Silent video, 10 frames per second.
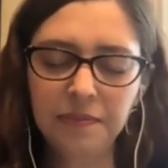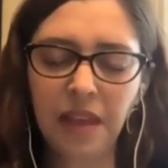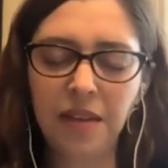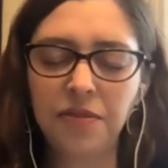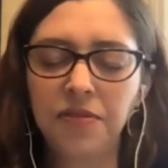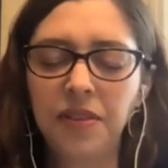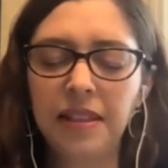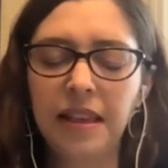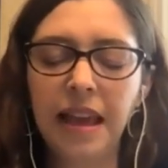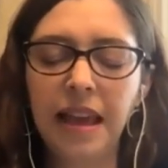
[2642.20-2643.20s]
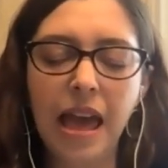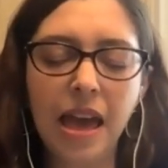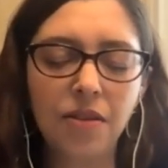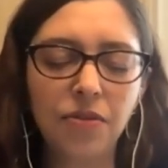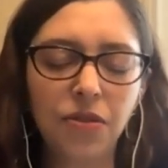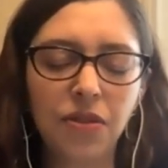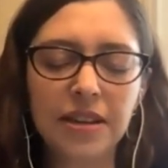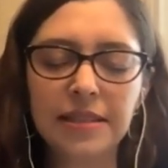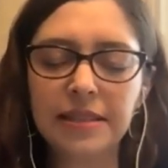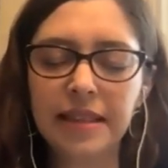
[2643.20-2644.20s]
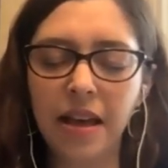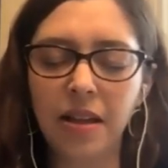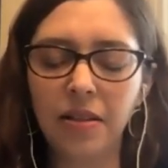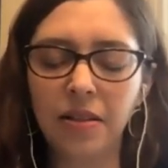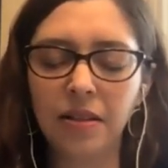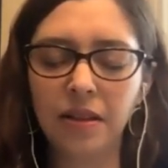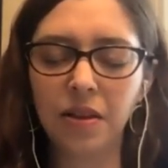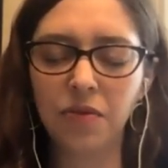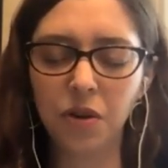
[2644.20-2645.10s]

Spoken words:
and filling every cell of your